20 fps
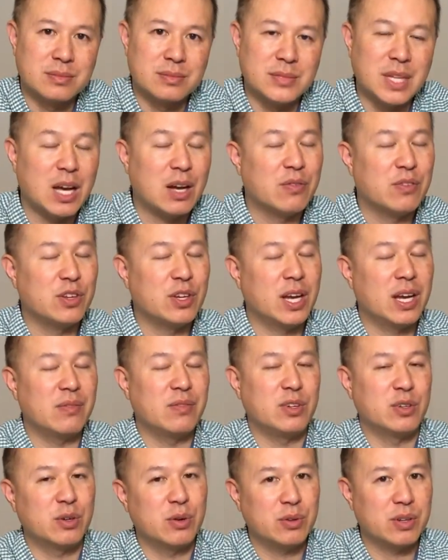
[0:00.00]
Now, if you have
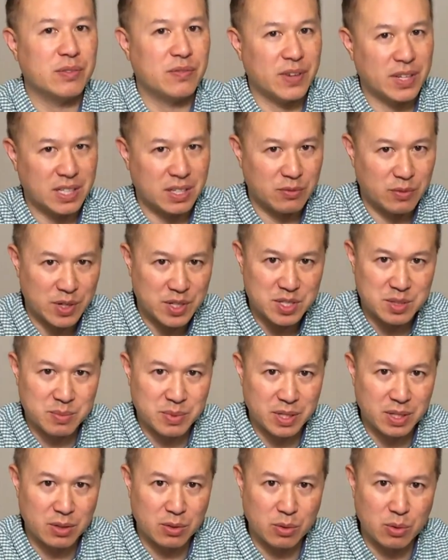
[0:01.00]
your own effective
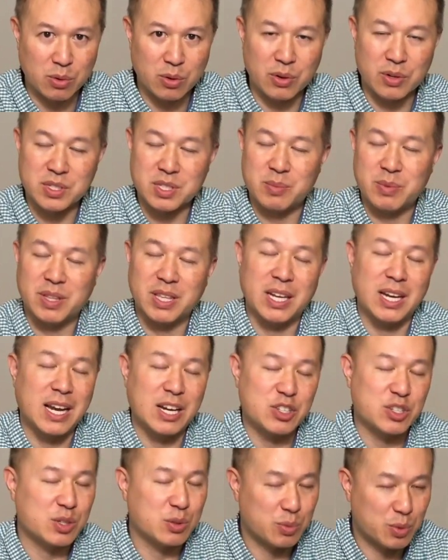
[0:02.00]
recipe or something that
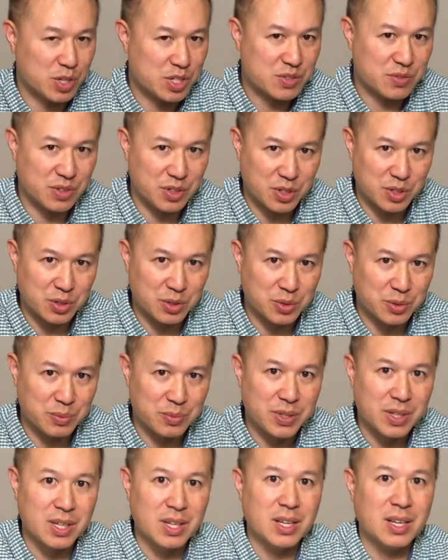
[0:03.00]
actually works for you,
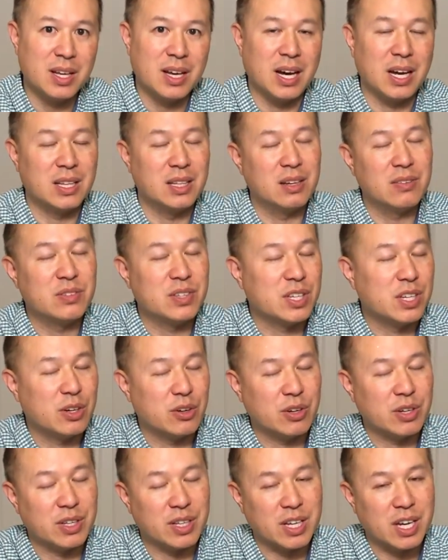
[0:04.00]
I'd love to
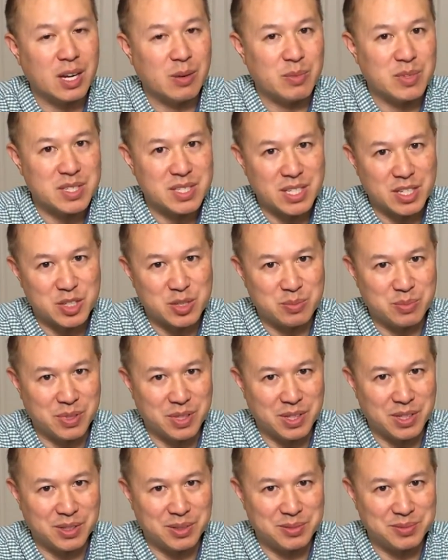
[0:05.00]
hear it in the comments section
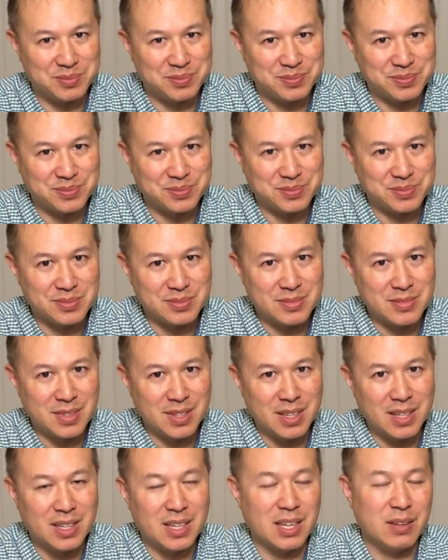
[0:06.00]
below.
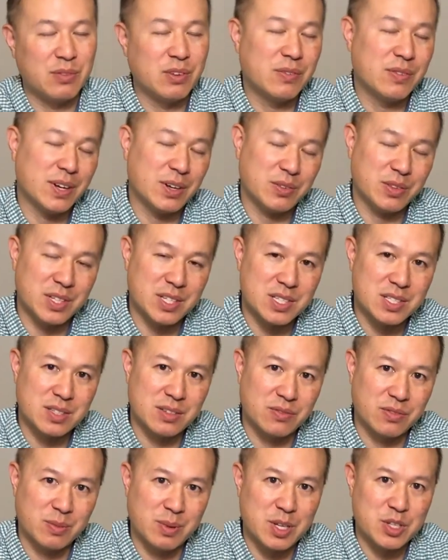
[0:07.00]
If you found this
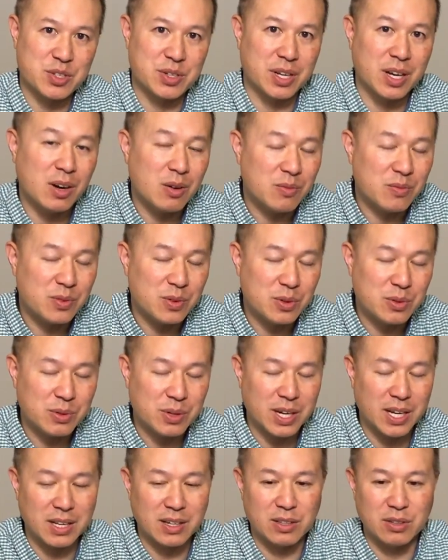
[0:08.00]
information helpful
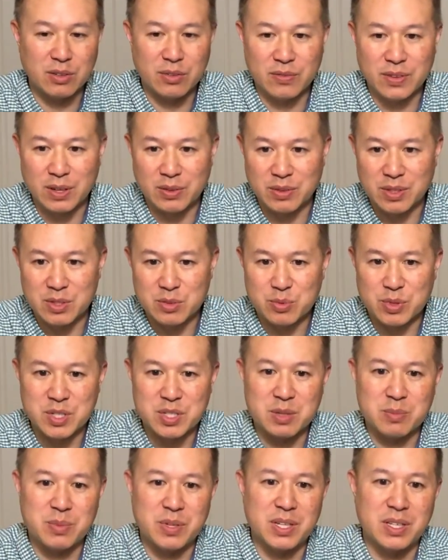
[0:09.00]
and you found these
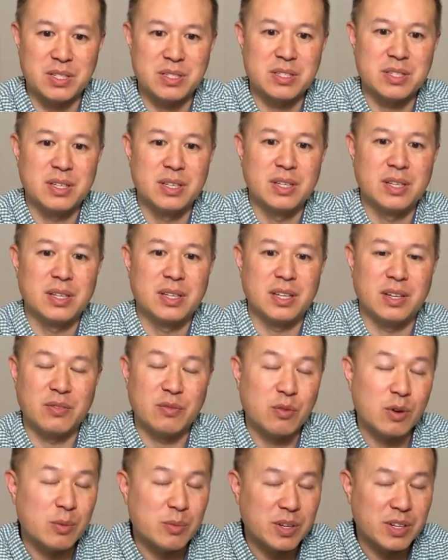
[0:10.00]
recipes
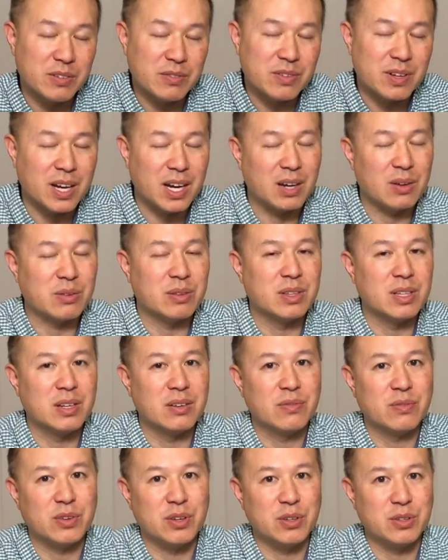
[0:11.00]
informative, I would
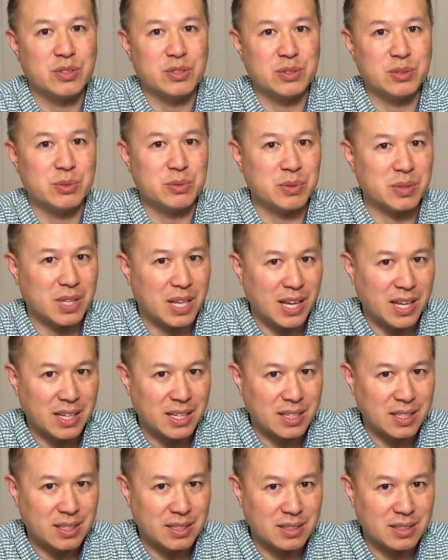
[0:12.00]
love for you to like